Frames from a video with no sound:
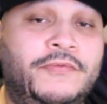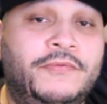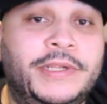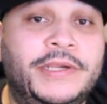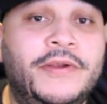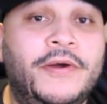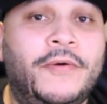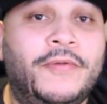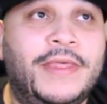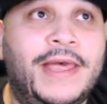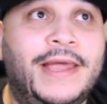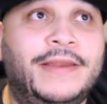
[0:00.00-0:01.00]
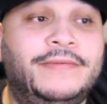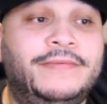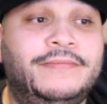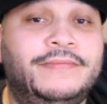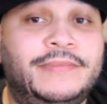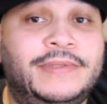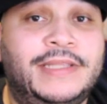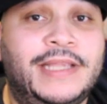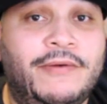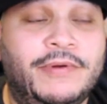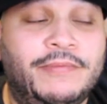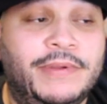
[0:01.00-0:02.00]
we know
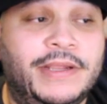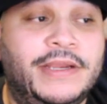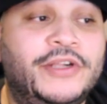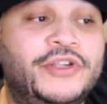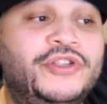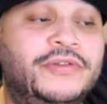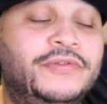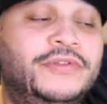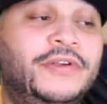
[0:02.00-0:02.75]
that would be an issue,